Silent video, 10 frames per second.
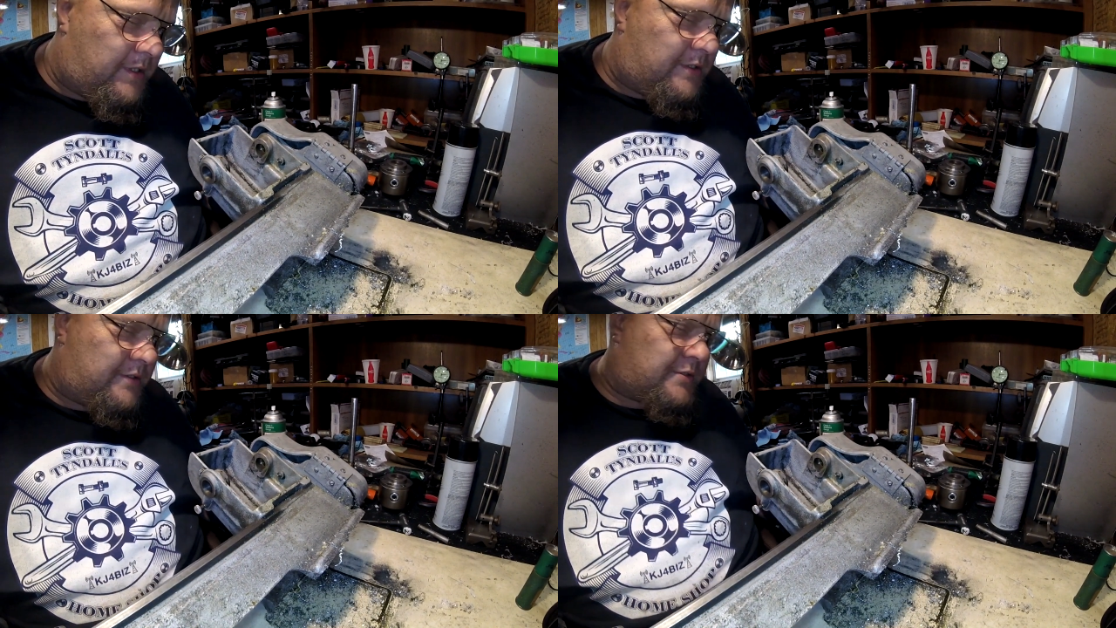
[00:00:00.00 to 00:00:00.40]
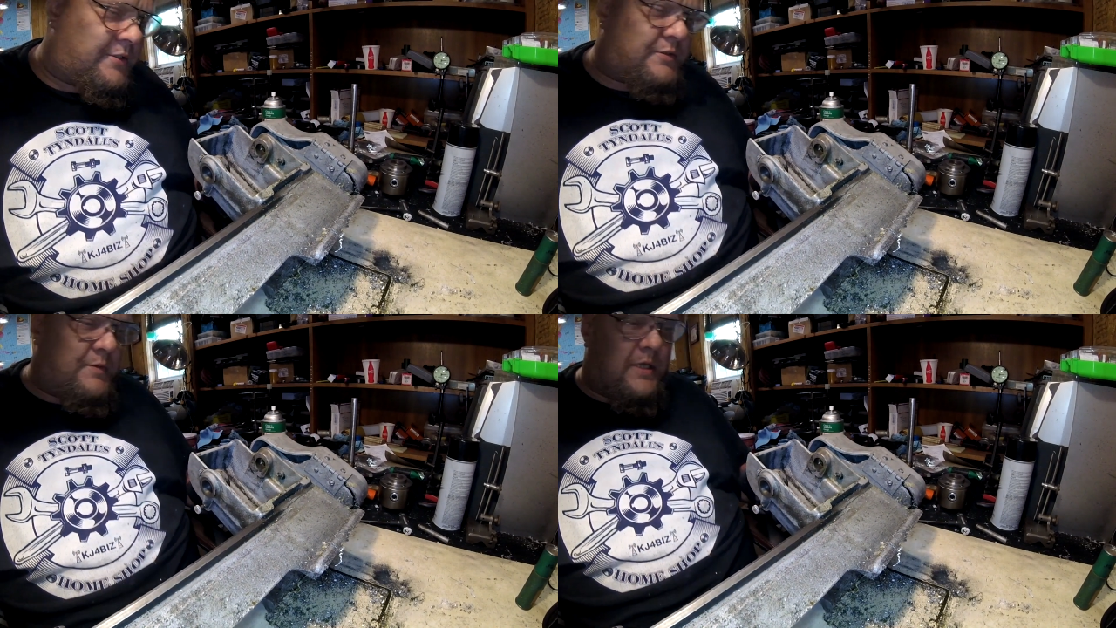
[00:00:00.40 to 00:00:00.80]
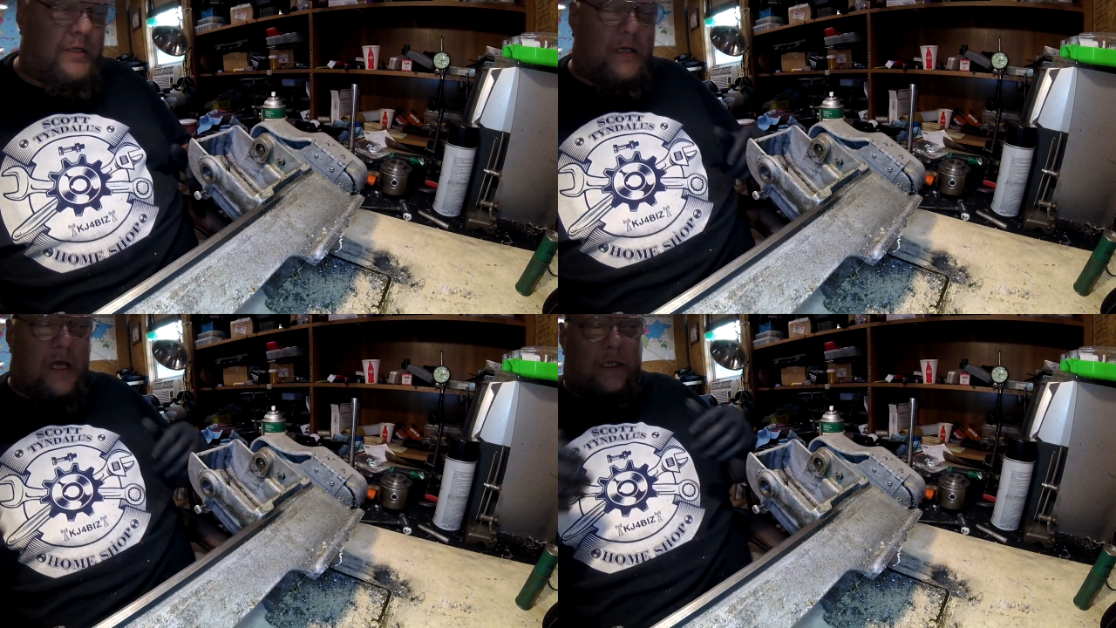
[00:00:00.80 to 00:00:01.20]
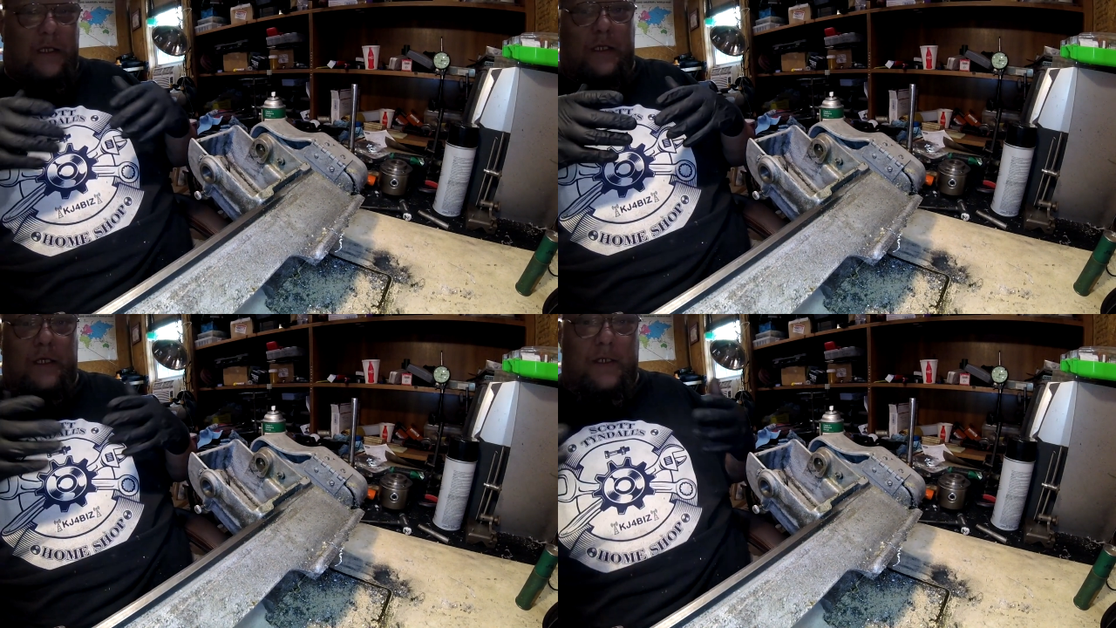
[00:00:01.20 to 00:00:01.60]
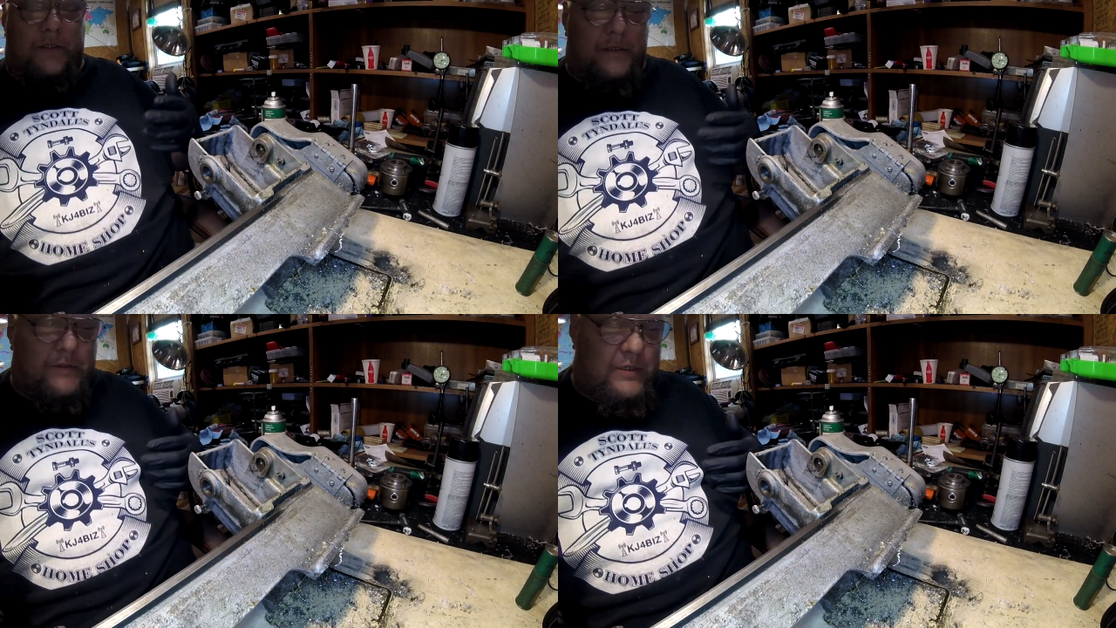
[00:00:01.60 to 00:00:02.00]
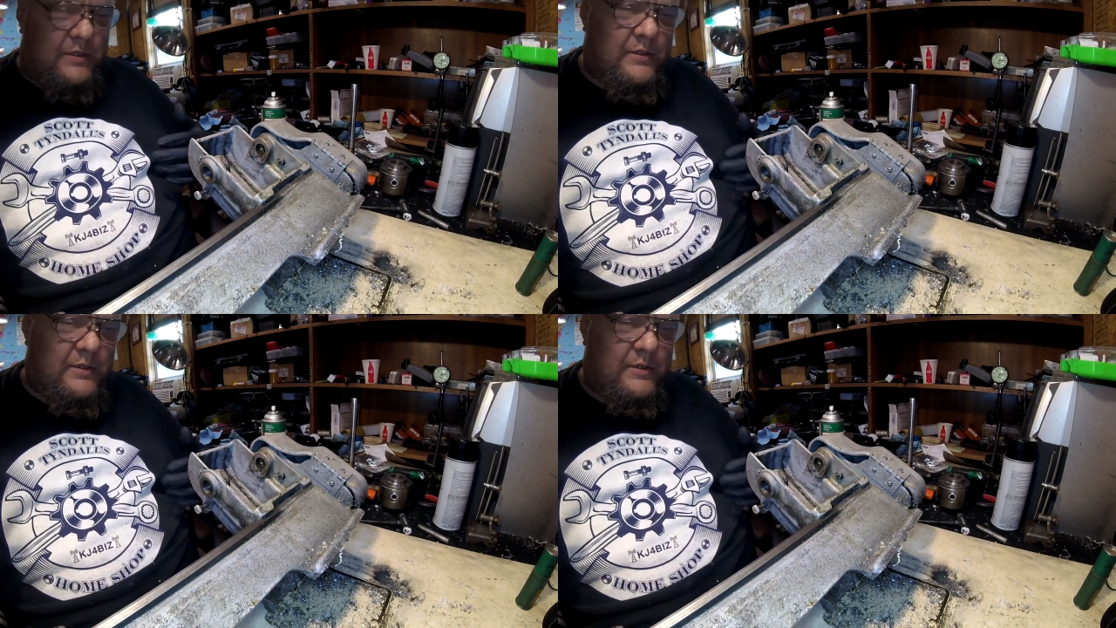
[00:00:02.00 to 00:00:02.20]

it in such a way that I can get to it